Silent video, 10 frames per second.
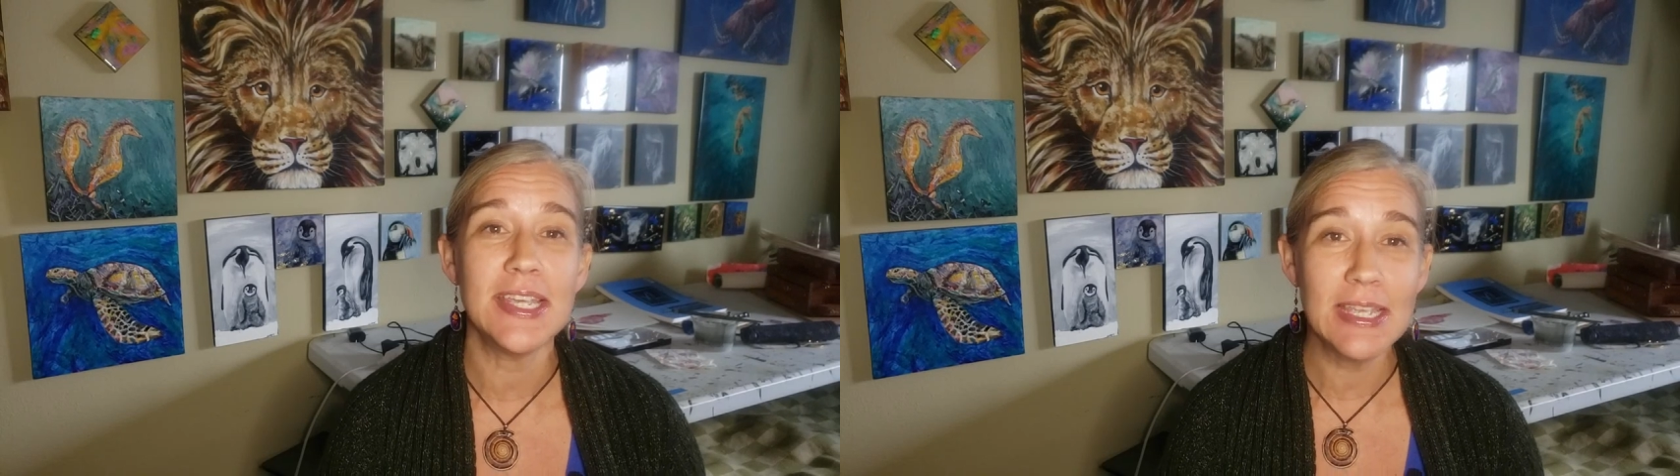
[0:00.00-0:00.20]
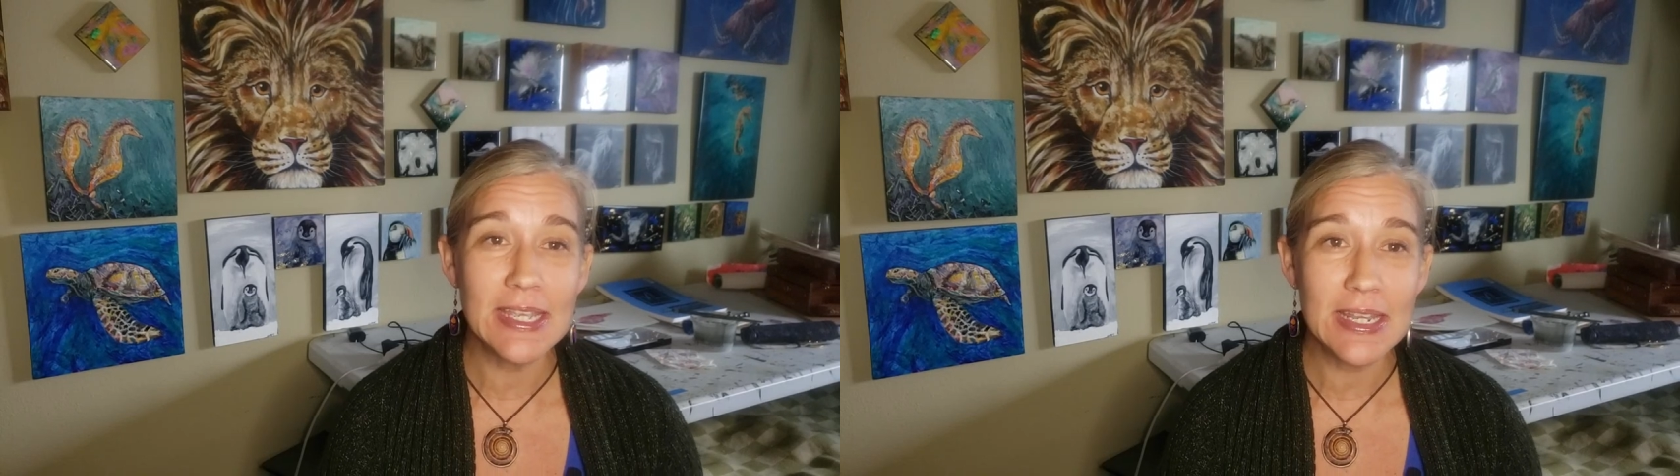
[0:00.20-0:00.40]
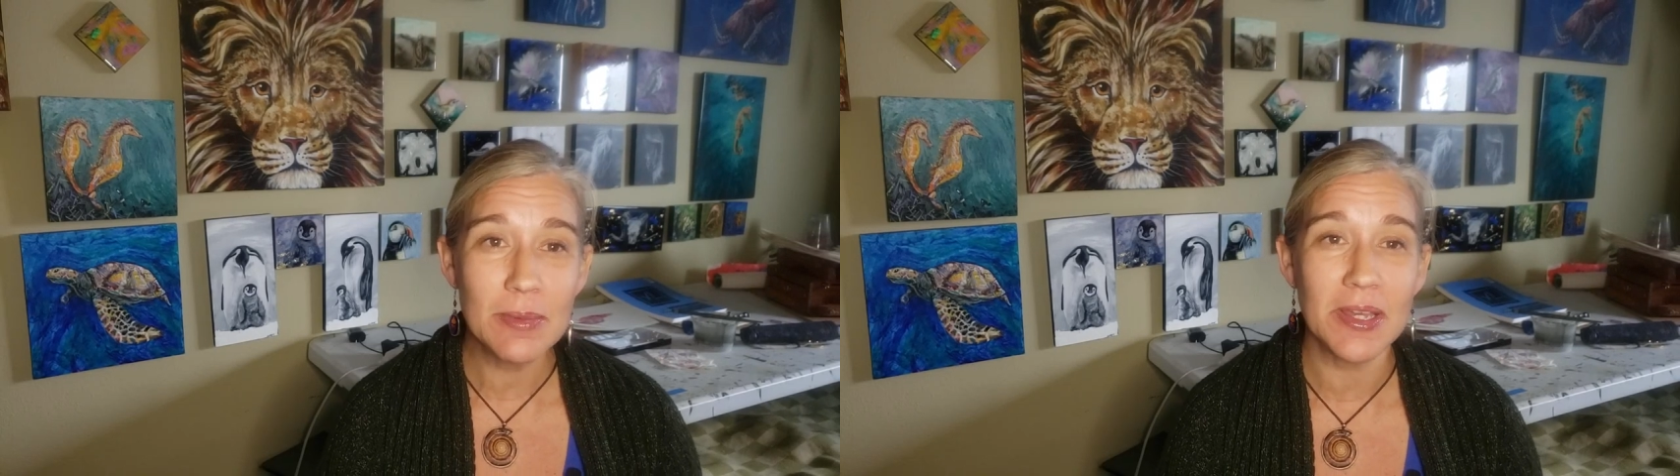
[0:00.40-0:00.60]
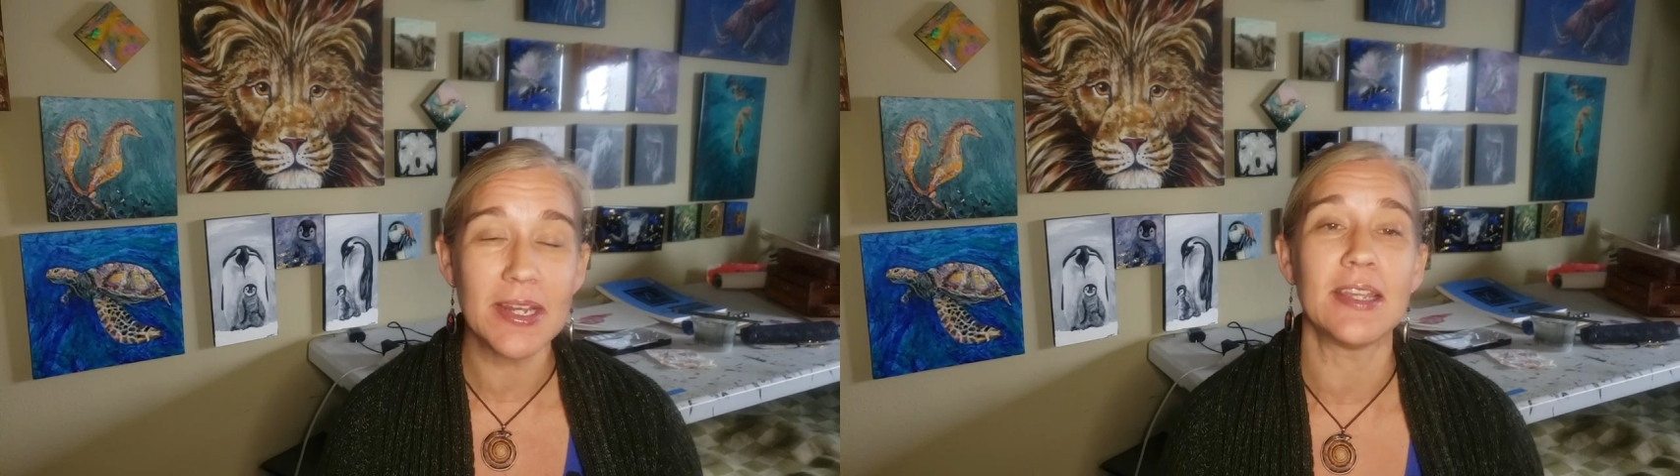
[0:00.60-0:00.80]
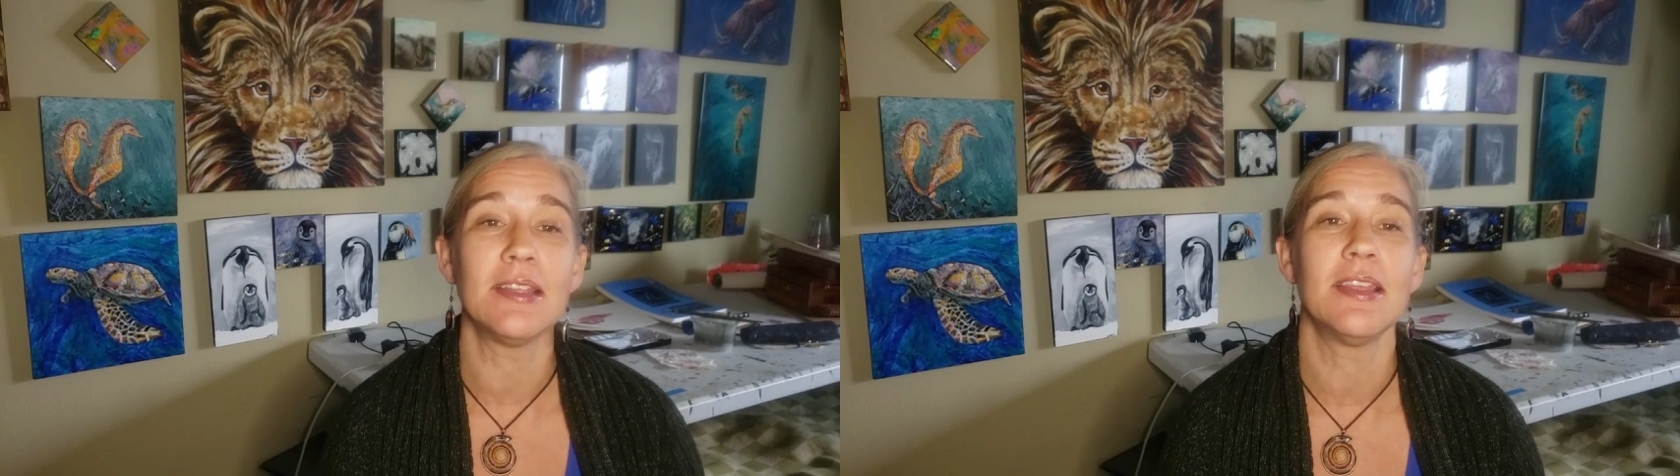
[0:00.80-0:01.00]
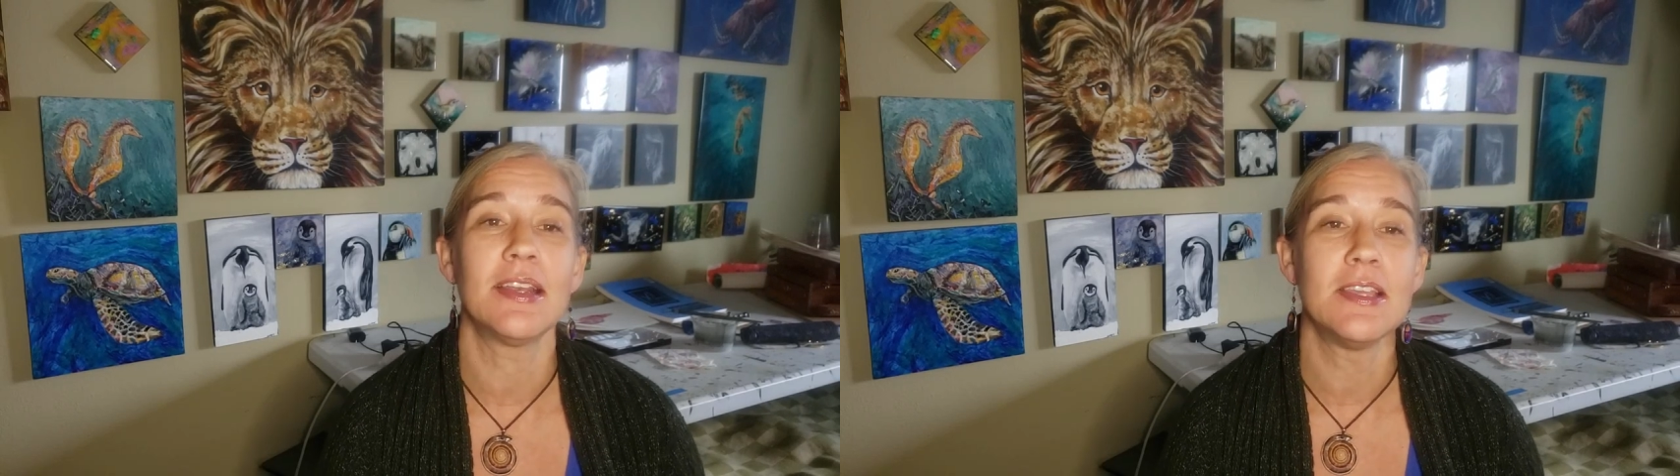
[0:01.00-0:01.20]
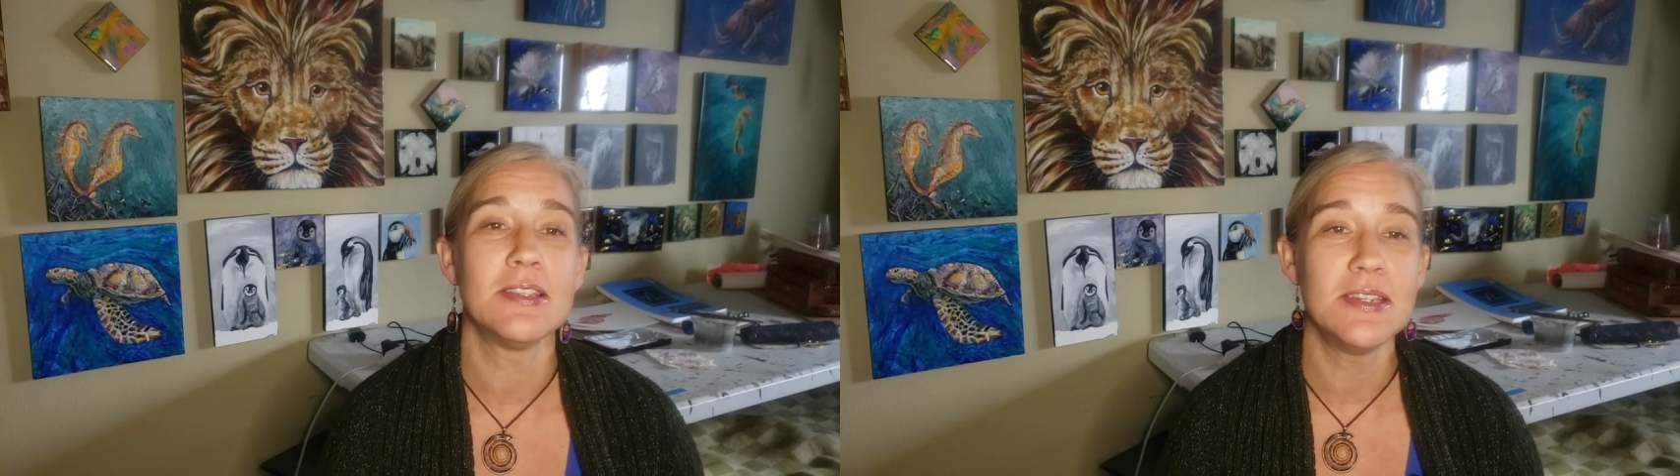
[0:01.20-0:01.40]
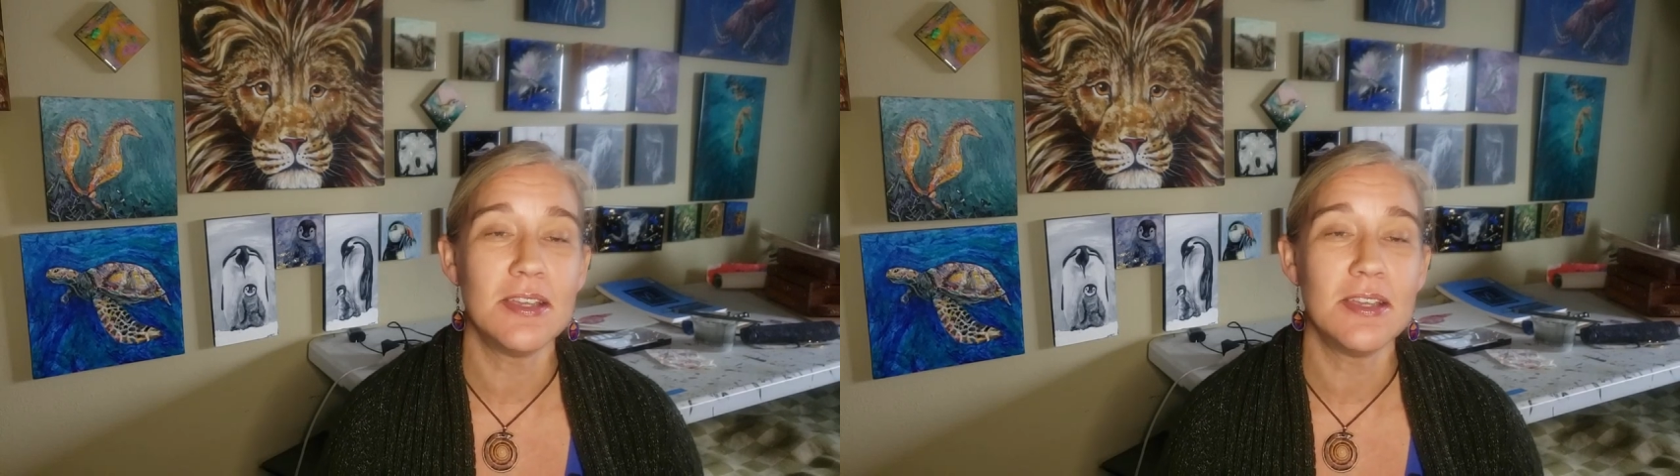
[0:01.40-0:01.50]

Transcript: anybody that has